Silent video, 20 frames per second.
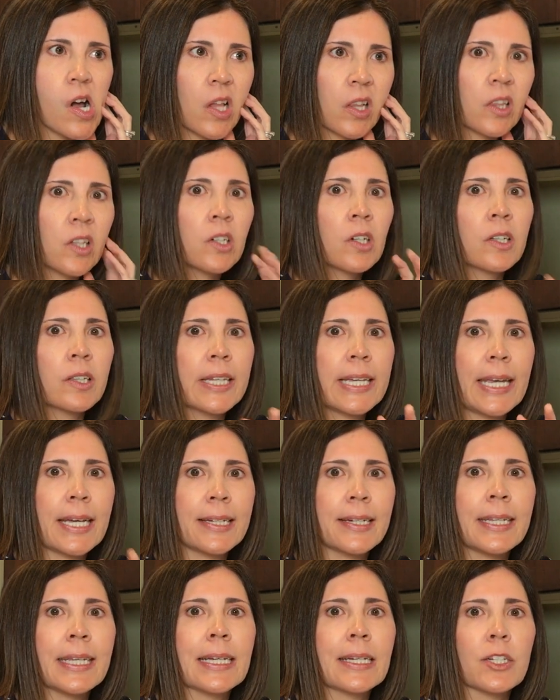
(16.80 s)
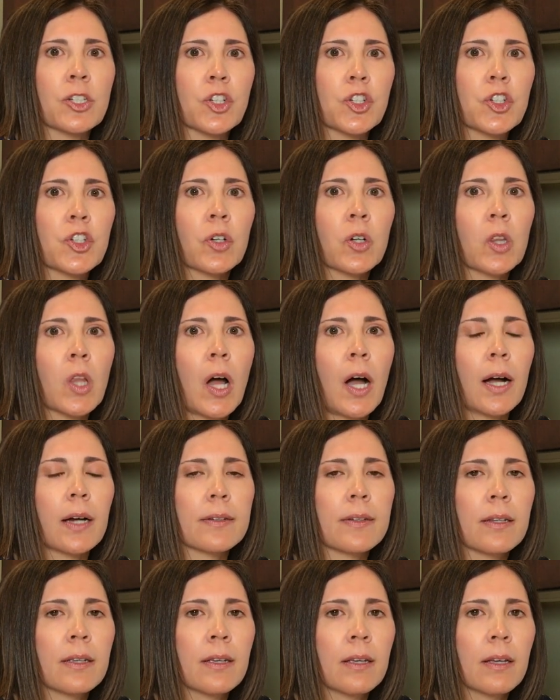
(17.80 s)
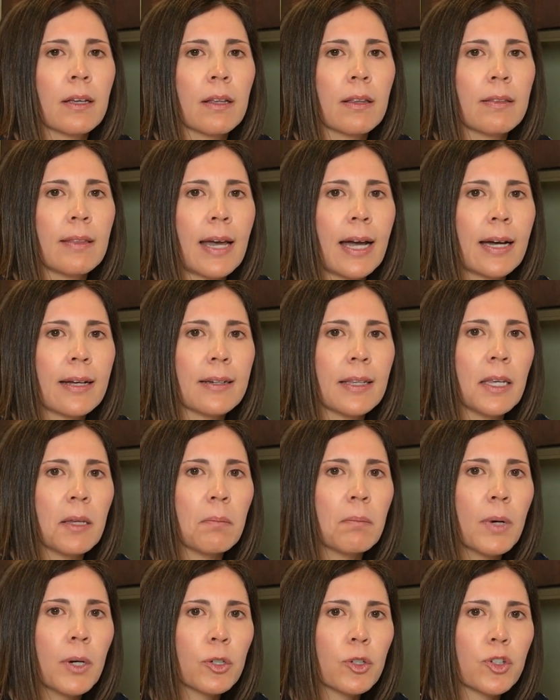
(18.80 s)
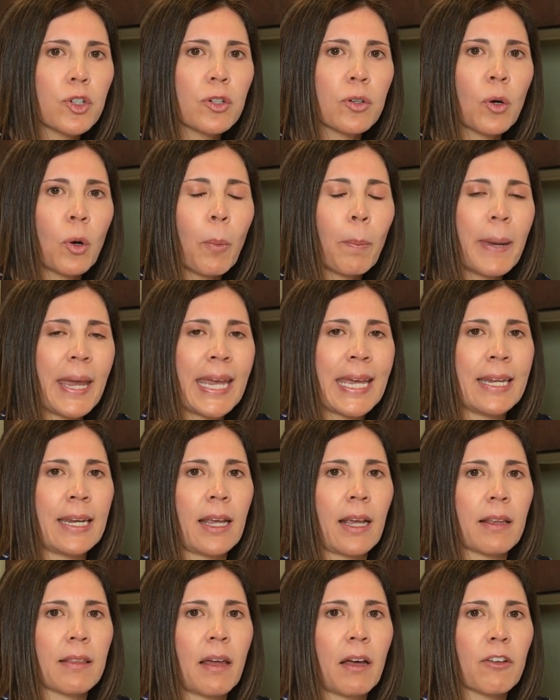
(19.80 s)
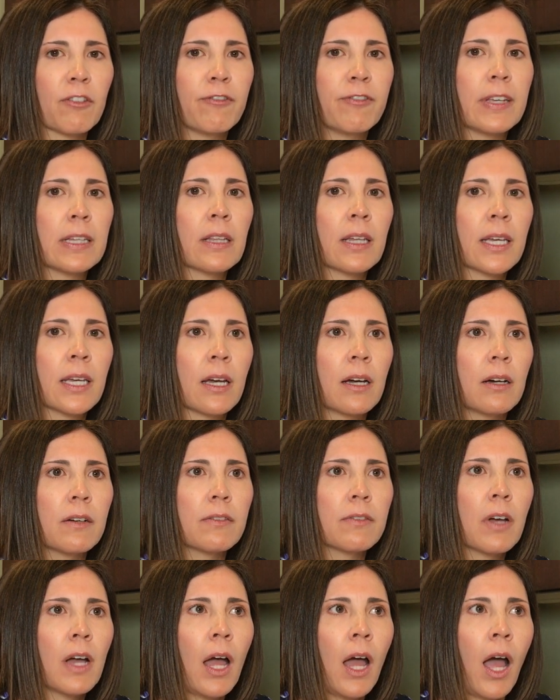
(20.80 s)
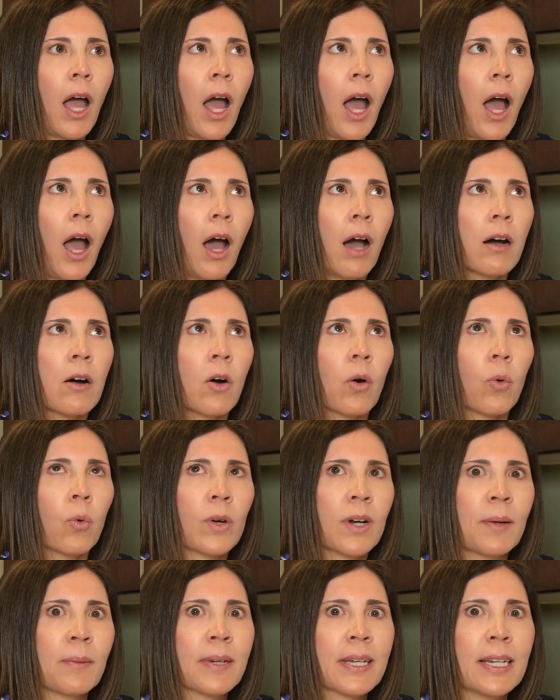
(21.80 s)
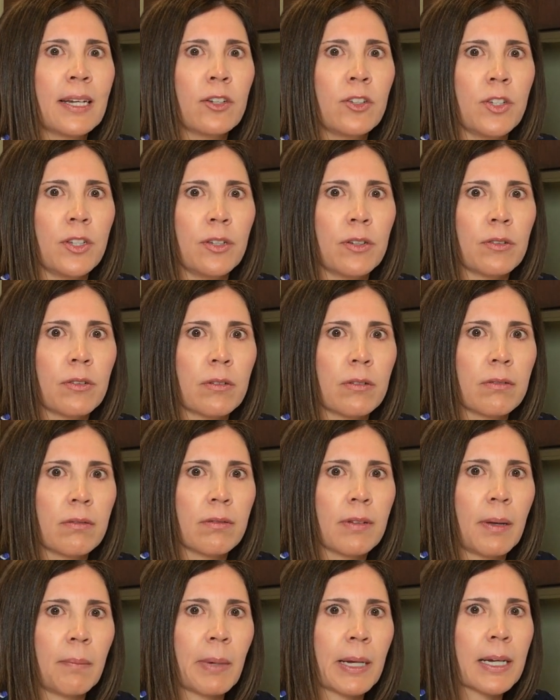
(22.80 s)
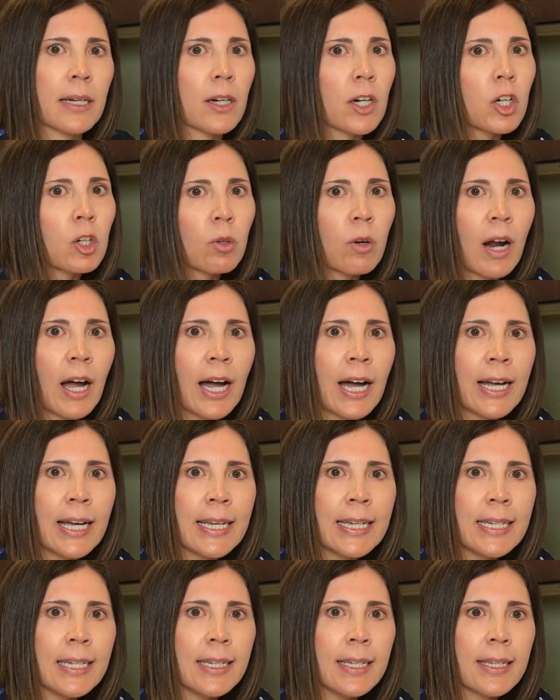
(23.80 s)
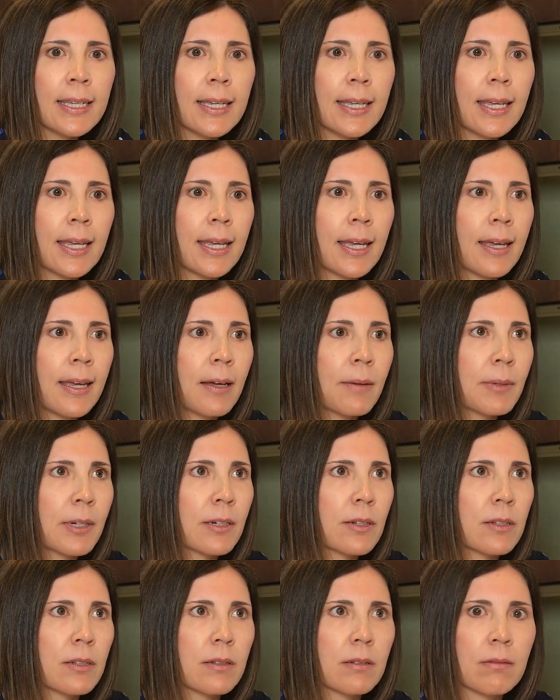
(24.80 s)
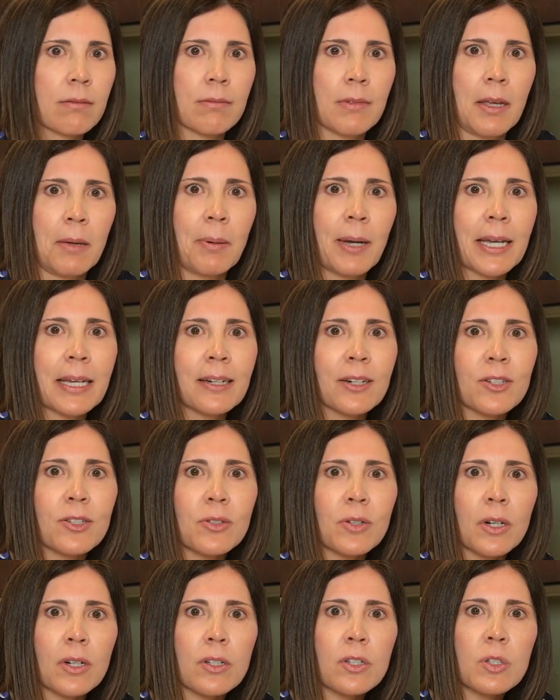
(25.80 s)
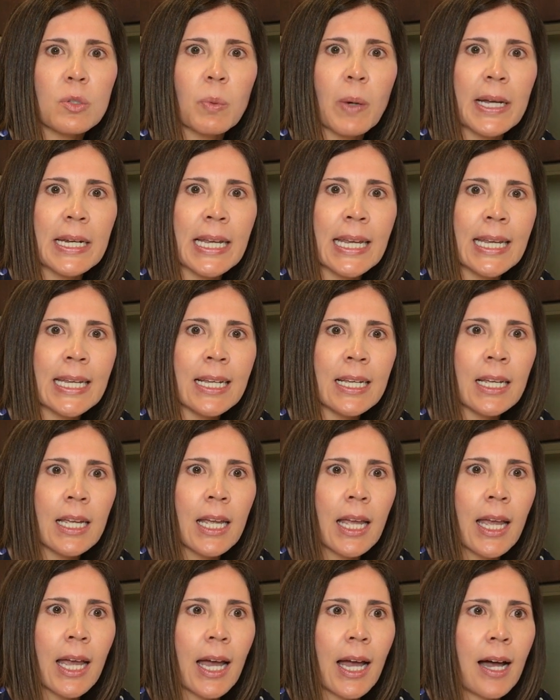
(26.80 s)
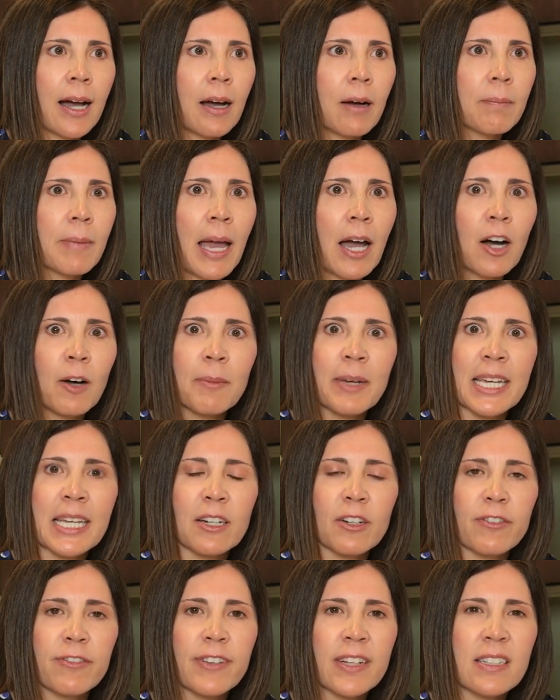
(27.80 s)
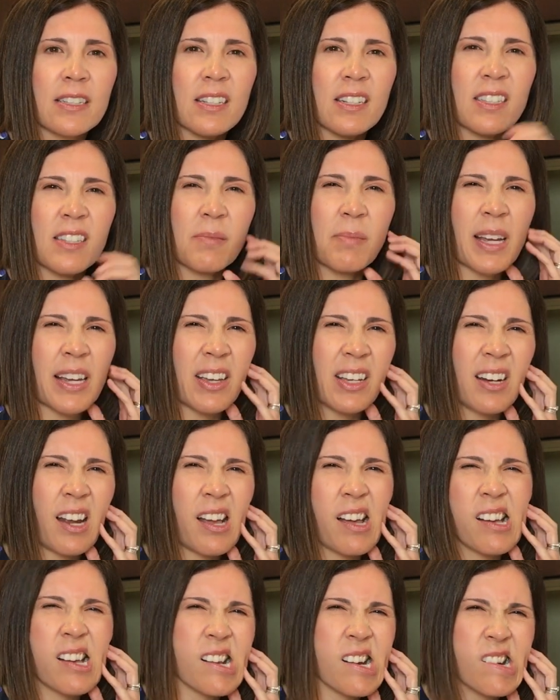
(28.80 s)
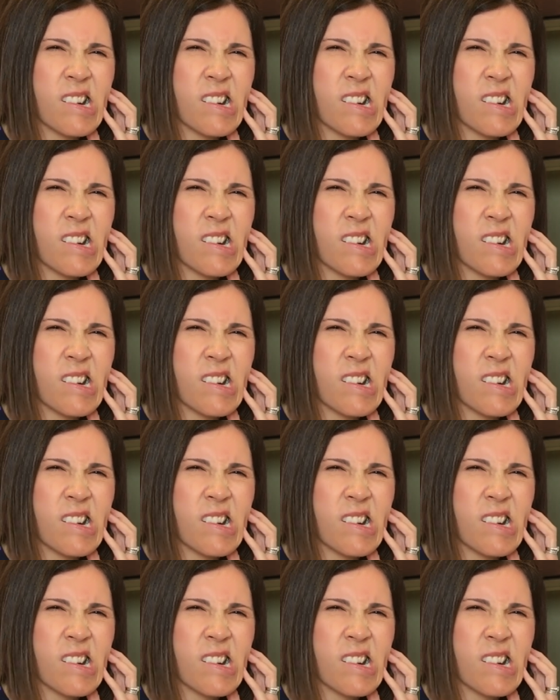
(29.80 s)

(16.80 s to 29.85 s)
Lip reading: literally unhinged, you're locked. That emotional panic, that feeling of what I'm going to do. Am I going to cry? Am I going to start sweating? How am I going to fix this? Am I going to